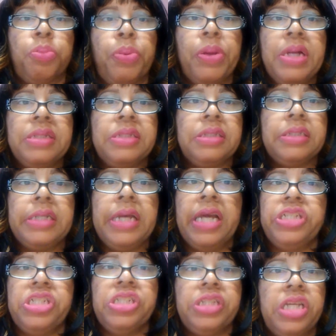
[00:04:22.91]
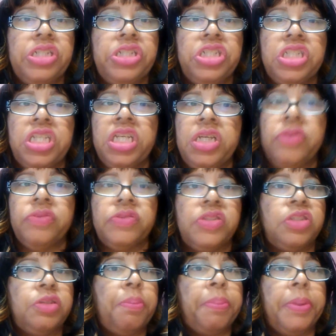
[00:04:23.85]
presentation that she
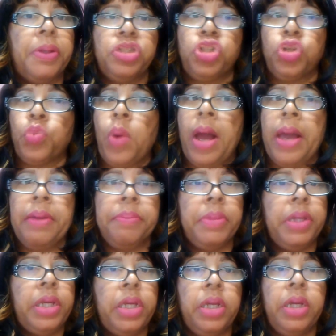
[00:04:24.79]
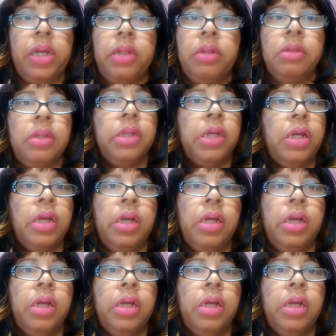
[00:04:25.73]
gives is a bunch of white men.